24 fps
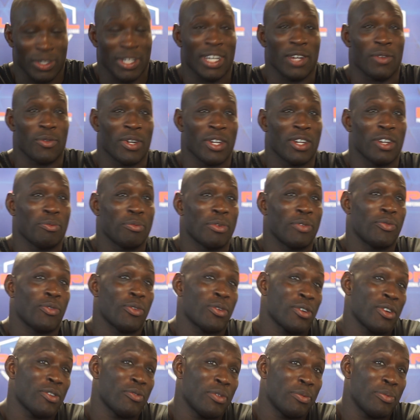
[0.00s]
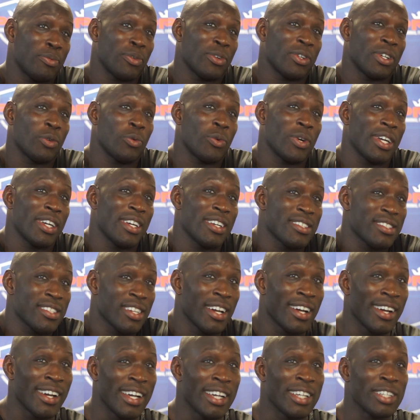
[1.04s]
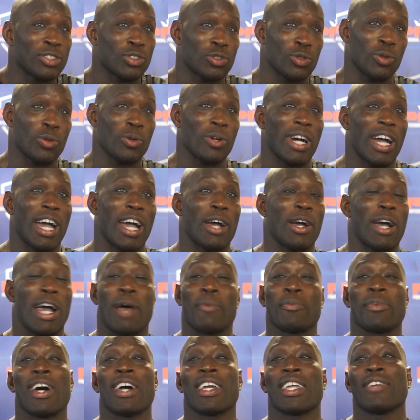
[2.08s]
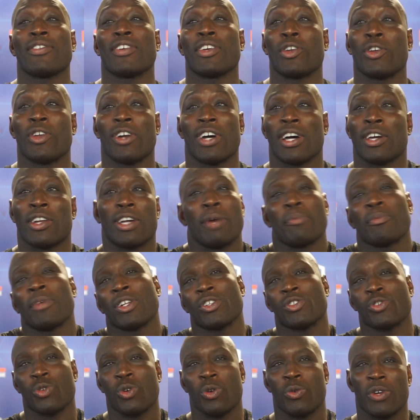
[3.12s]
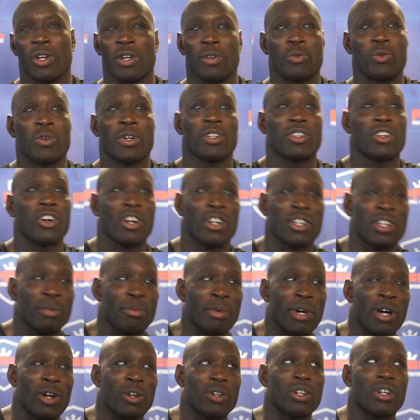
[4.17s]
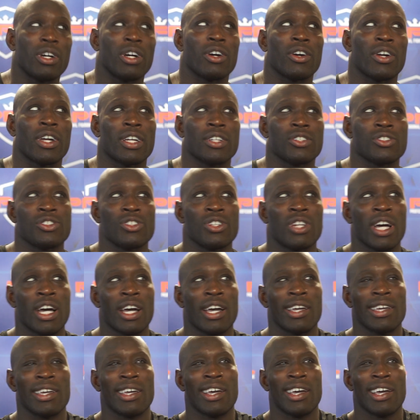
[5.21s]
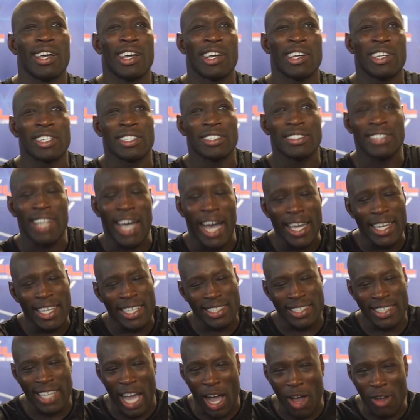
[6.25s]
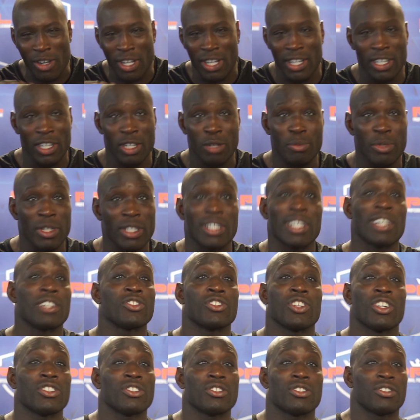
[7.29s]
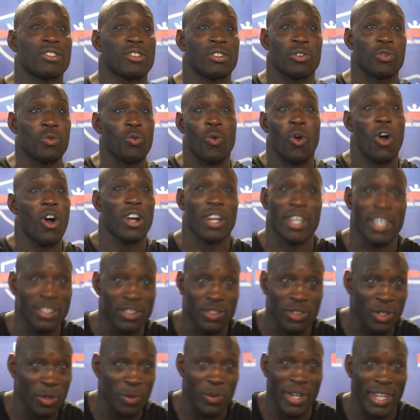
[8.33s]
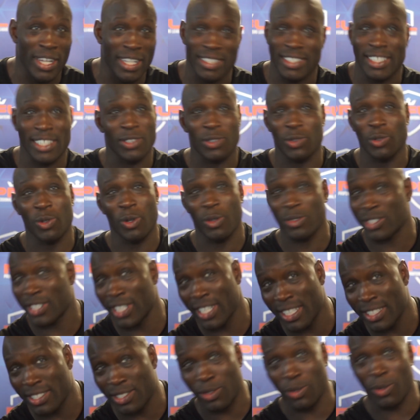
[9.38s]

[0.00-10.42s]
get rid of before before the way is. So I'm not even I, am not sure. We're we're talking about okay, should I diet down a little bit and just walk into the weigh-ins at 206,